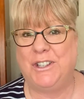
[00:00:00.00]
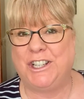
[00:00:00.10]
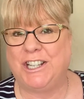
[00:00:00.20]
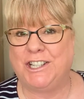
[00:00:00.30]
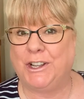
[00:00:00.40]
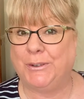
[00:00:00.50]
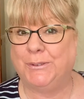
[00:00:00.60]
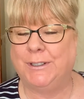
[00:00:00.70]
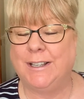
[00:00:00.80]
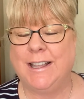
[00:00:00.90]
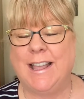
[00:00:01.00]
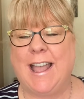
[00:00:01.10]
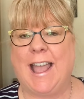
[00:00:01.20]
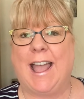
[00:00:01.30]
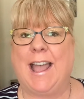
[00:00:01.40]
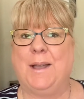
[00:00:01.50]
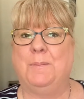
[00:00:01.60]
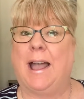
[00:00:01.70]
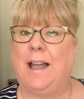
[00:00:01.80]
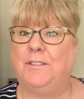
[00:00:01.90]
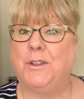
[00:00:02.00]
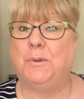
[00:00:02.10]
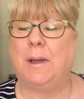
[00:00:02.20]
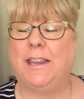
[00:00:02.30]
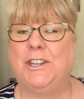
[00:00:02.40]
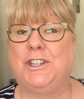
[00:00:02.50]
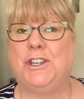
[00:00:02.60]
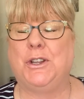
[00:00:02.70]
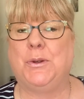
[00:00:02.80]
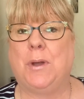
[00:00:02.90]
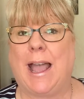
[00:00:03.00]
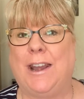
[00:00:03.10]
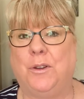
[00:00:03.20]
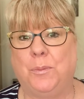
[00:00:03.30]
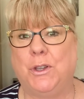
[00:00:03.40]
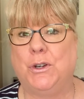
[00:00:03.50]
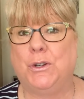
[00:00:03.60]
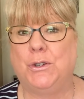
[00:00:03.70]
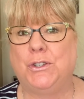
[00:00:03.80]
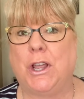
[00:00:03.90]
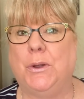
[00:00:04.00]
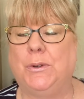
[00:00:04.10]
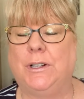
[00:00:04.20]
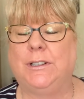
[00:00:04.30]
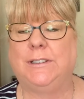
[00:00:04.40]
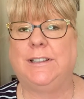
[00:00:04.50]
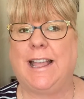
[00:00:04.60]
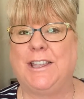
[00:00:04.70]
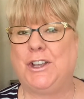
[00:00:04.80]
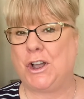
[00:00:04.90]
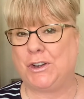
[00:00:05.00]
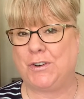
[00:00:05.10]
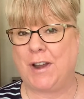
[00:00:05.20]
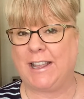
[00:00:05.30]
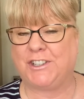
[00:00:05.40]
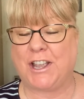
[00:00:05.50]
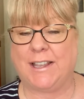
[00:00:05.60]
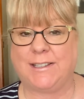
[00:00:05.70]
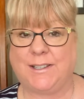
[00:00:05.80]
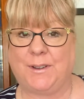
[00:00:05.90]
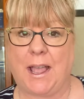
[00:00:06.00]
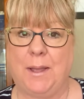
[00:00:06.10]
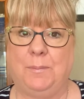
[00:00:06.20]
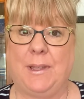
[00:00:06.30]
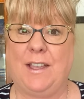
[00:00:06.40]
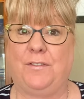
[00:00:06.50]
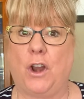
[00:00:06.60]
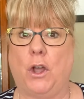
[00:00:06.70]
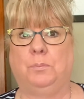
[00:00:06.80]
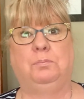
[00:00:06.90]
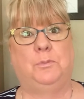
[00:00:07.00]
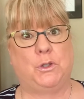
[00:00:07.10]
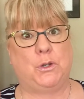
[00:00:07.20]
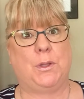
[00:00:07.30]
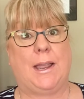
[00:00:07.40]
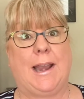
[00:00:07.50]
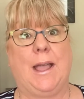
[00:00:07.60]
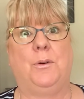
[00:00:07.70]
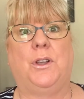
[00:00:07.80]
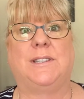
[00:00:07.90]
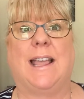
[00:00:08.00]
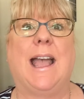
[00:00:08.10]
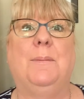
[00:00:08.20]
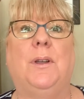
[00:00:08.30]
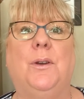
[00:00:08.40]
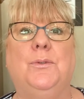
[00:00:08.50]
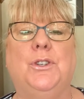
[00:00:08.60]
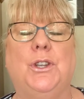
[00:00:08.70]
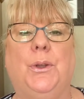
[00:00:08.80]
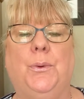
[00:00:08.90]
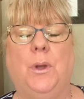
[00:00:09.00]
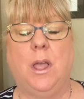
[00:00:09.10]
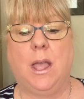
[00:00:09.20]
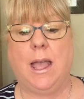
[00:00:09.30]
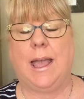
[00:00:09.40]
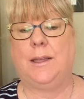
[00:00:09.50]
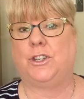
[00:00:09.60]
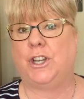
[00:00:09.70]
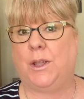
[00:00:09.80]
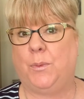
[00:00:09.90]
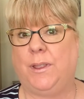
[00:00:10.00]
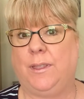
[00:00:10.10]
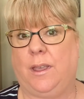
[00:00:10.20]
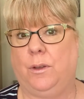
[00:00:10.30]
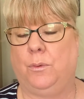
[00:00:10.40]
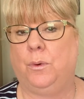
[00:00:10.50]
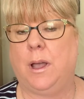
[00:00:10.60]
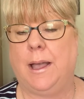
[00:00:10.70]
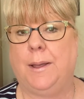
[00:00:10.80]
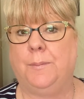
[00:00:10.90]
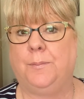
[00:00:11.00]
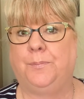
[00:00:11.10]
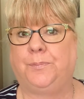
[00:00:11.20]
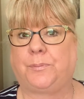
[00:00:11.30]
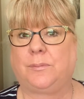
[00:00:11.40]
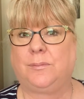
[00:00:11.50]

did you do? Um, have you managed to add up your total that you got correct yet? Um, if not, do that now because I am going to uh, share with you um,